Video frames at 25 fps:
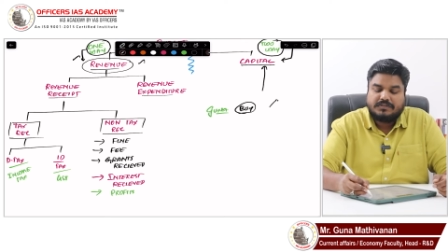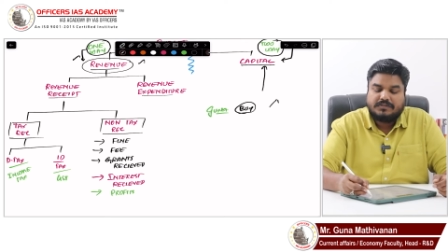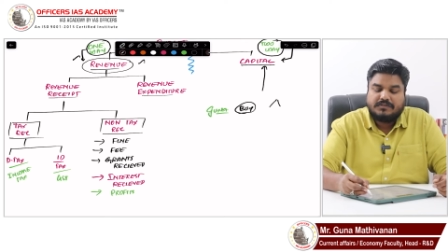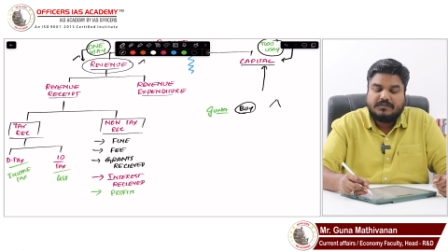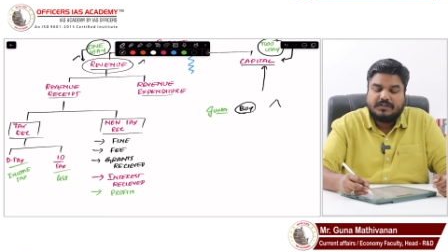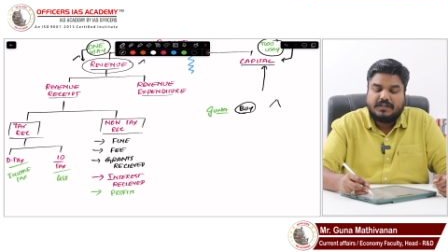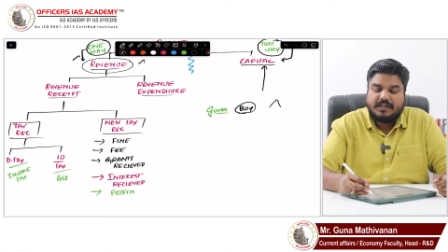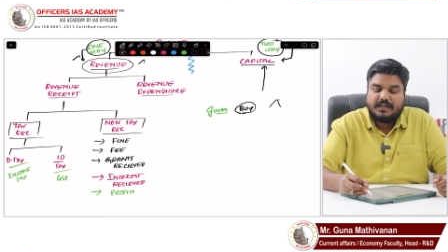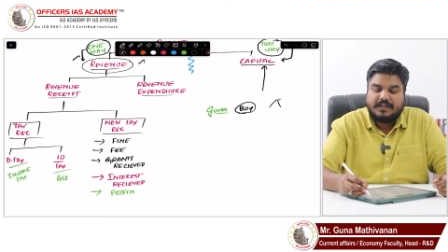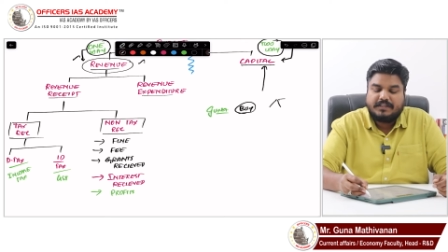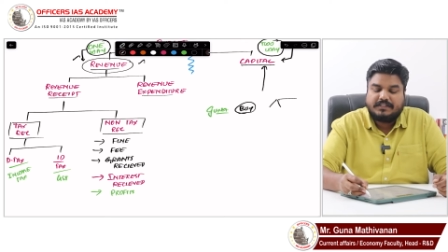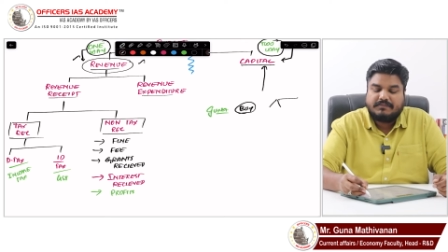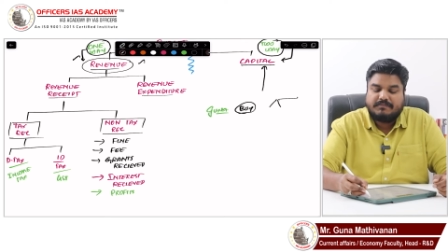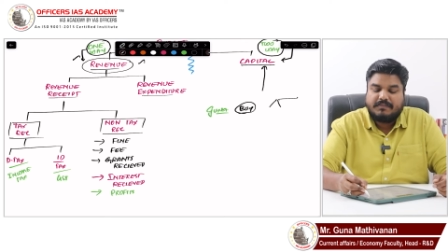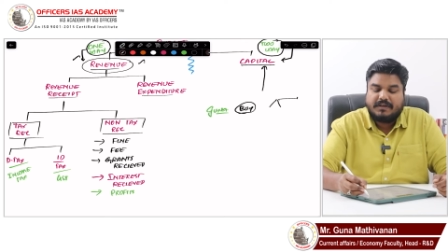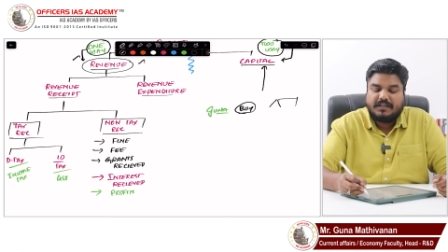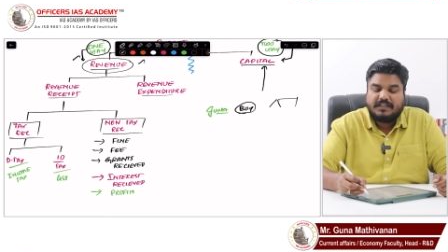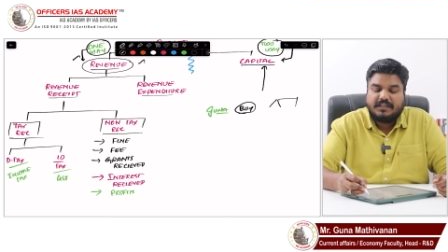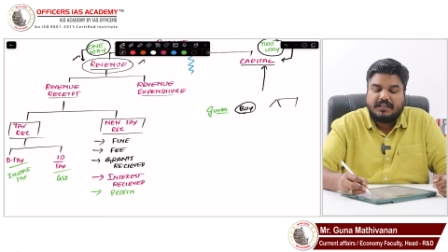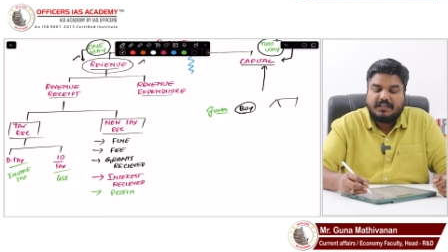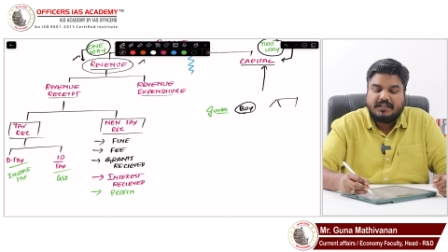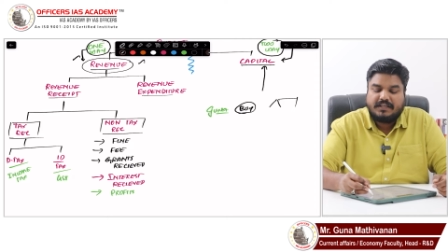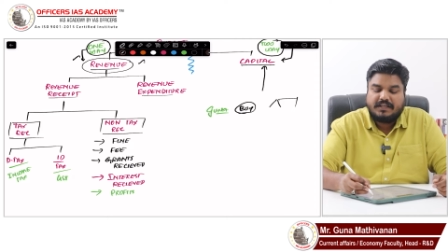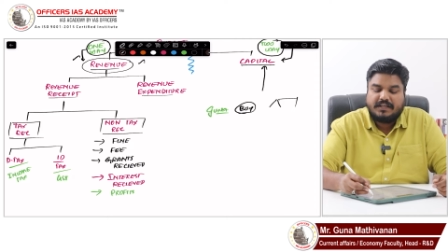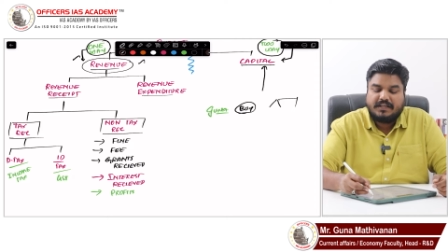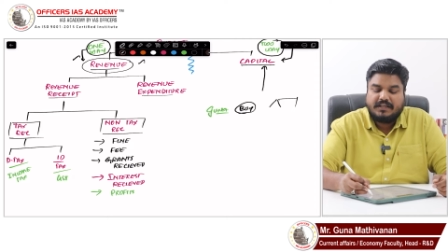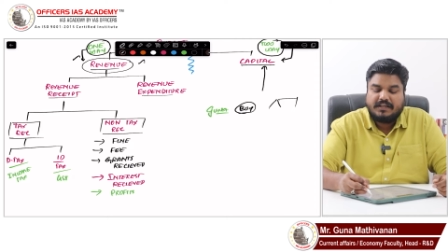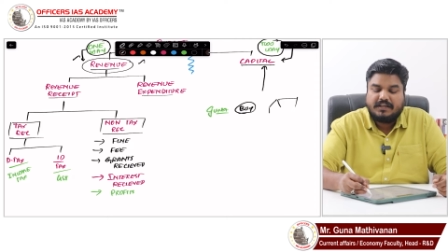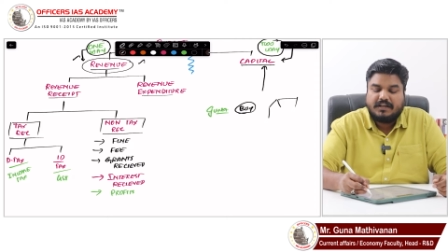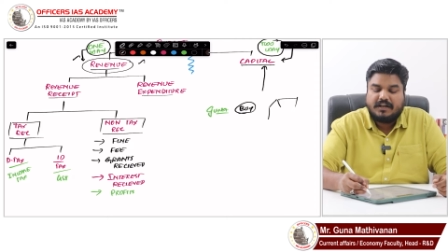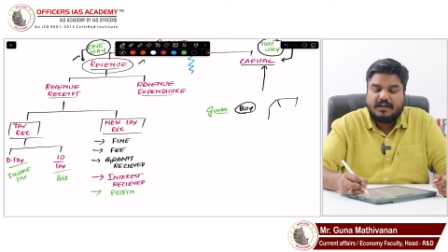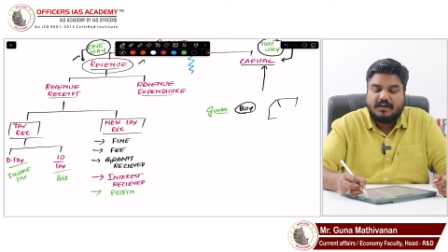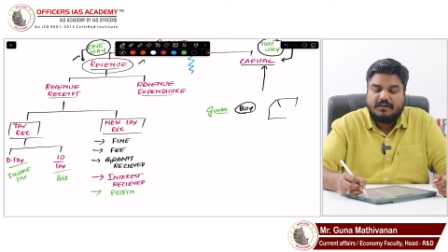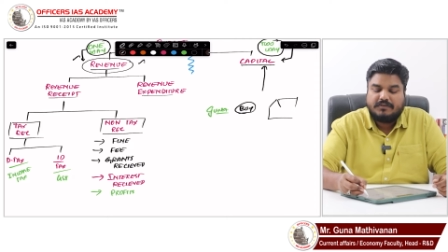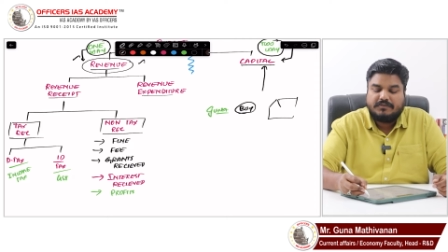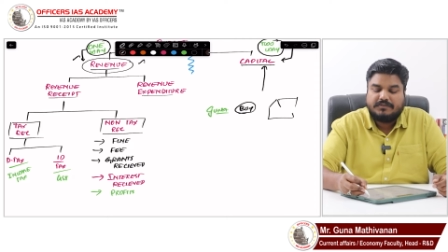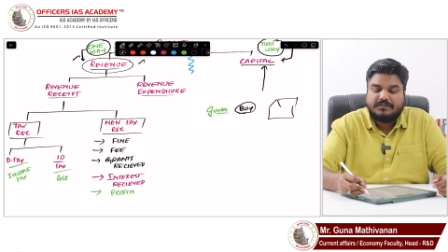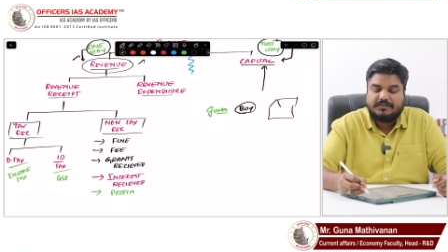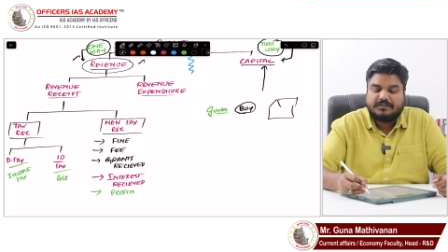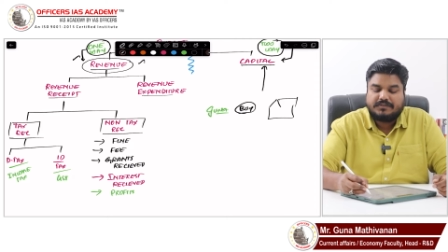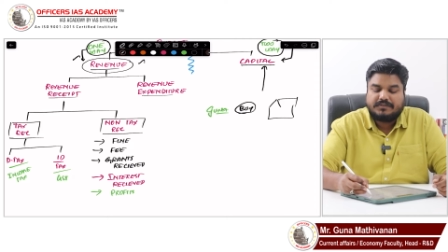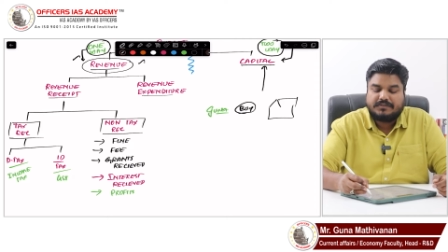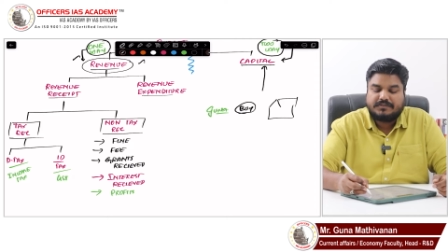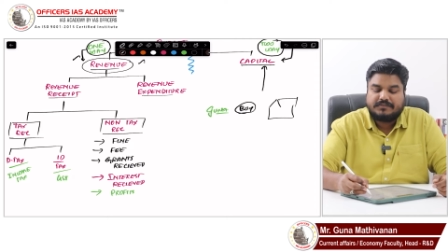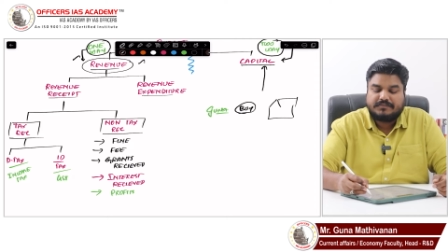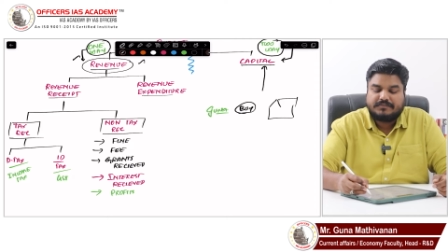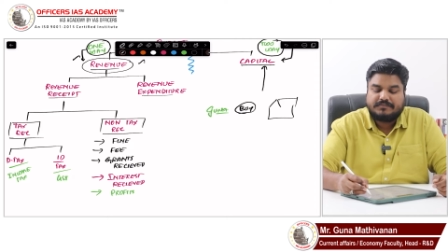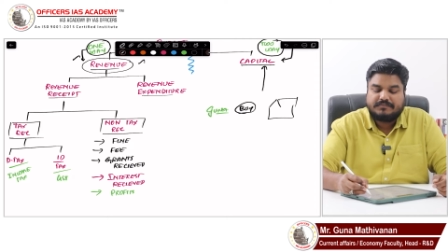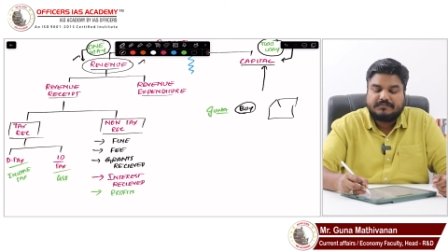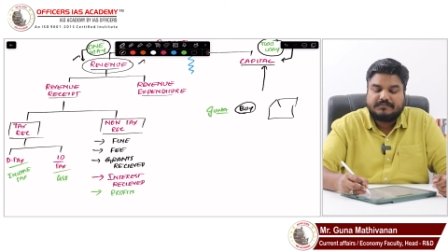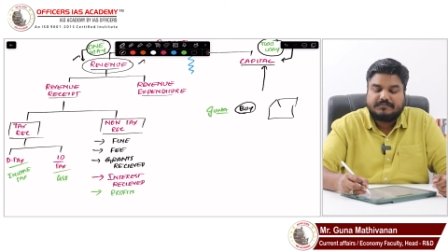Guna is buying a house.